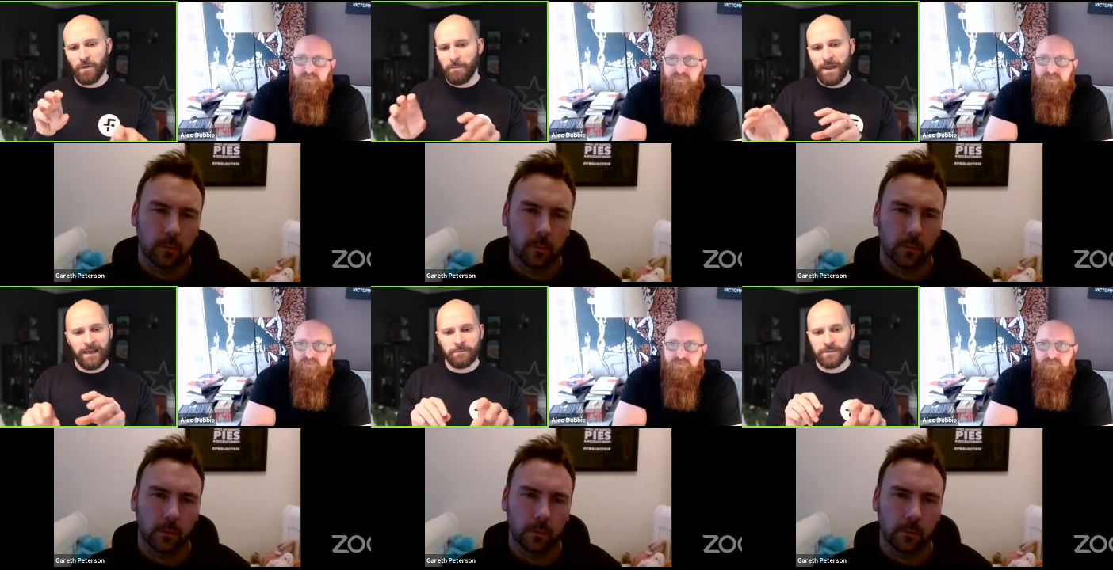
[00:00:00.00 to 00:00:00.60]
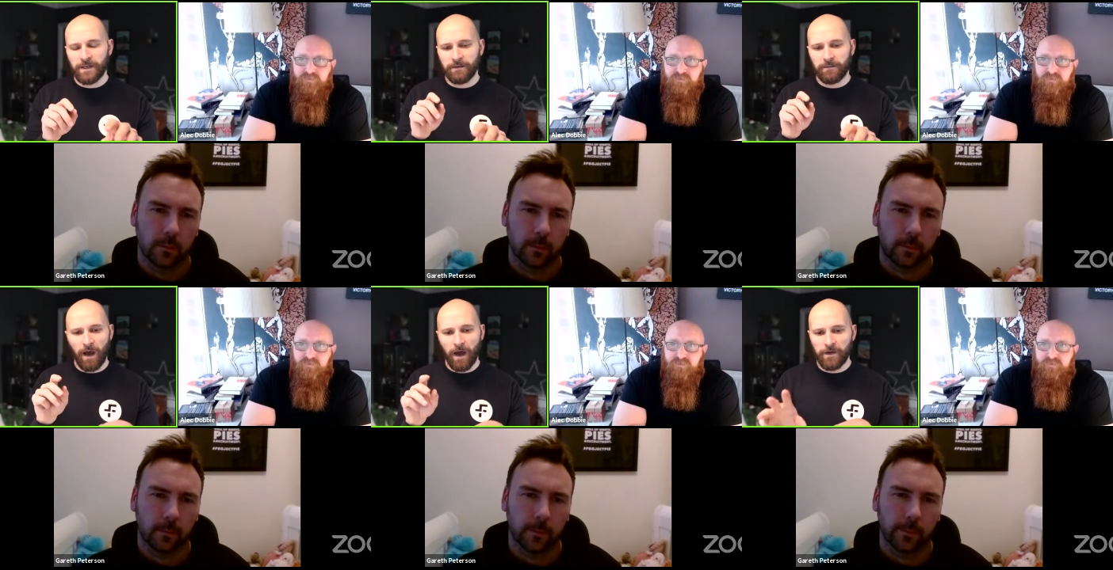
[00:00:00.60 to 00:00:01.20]
Speaker 1: memes and
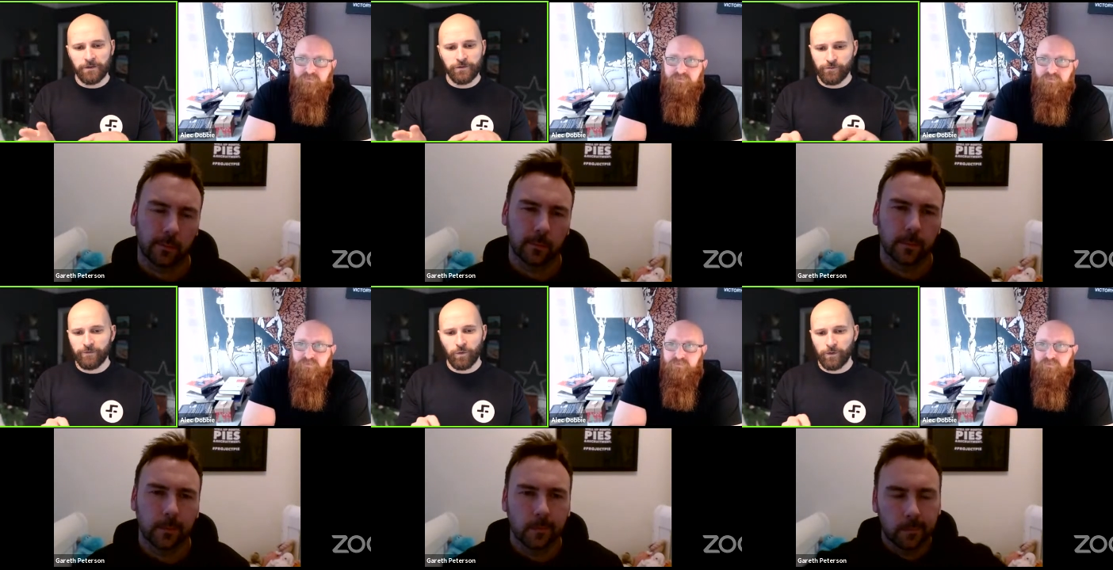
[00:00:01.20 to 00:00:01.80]
other drivel